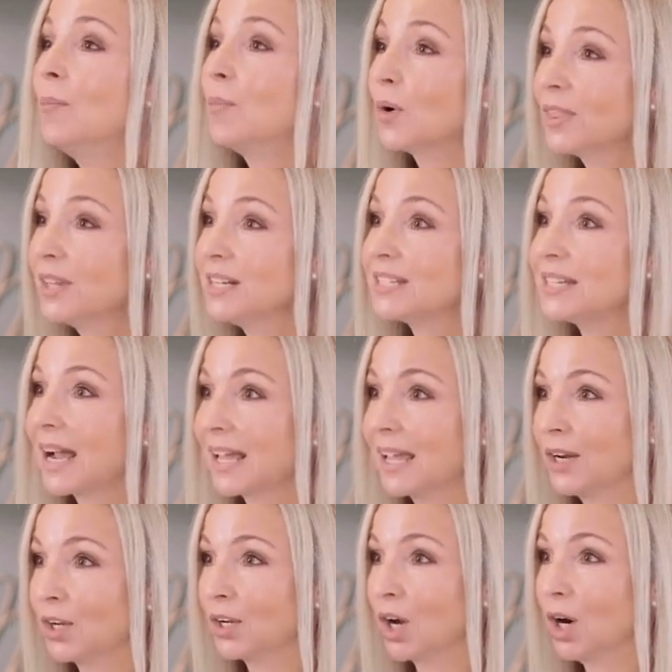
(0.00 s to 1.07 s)
More than a
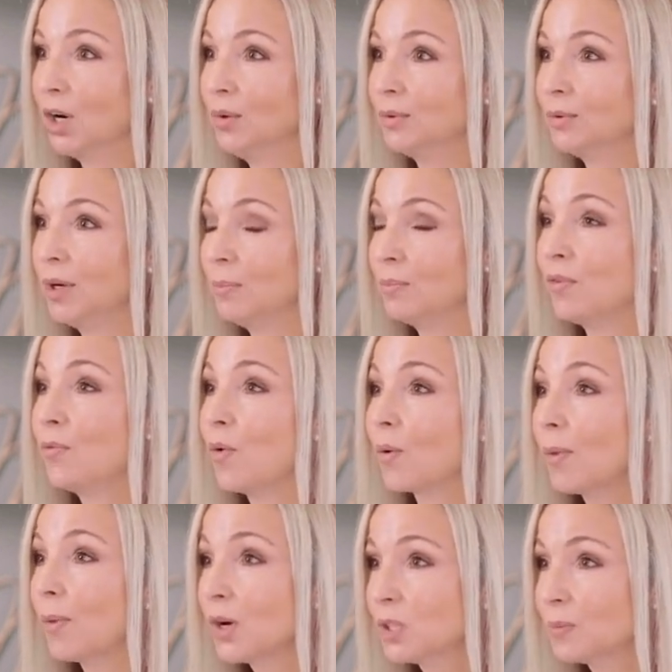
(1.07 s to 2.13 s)
decade ago,
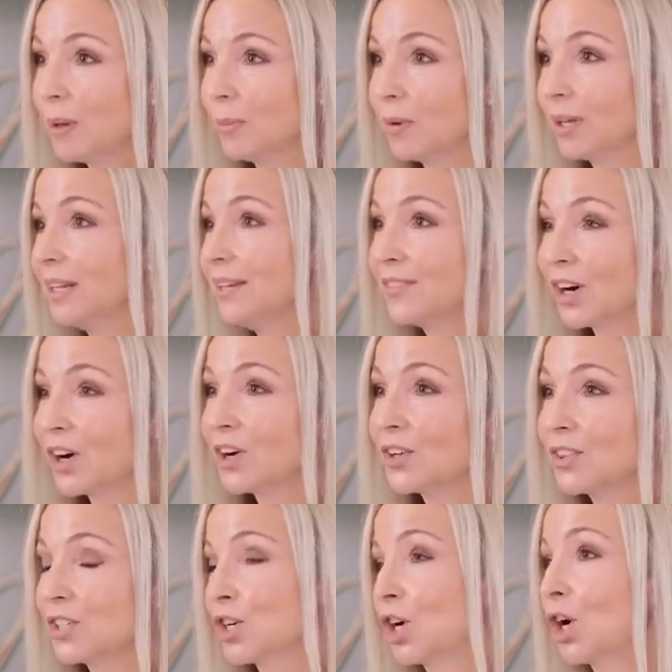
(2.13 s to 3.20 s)
before most people had even
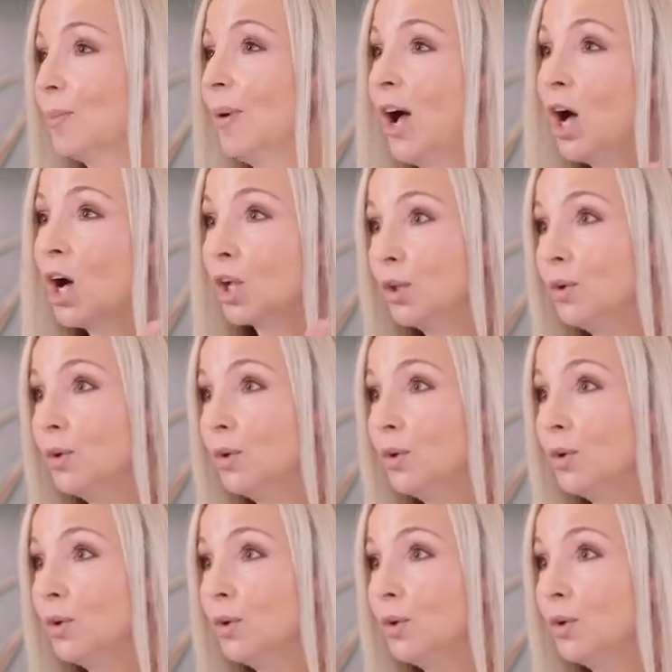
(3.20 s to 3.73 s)
heard the term